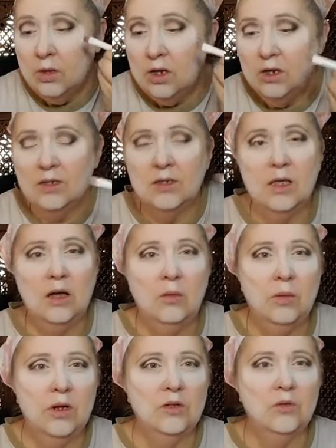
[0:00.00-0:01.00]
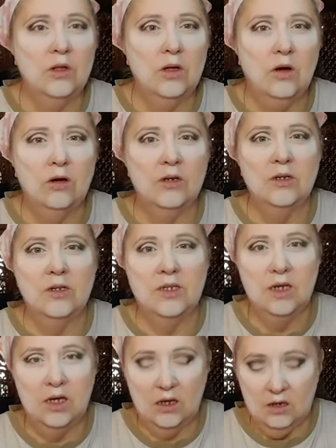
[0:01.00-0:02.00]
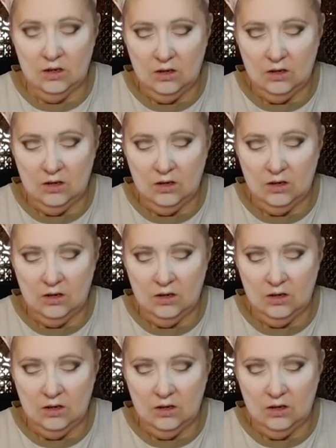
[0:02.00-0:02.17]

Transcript: And it's there, but it's really hard to see.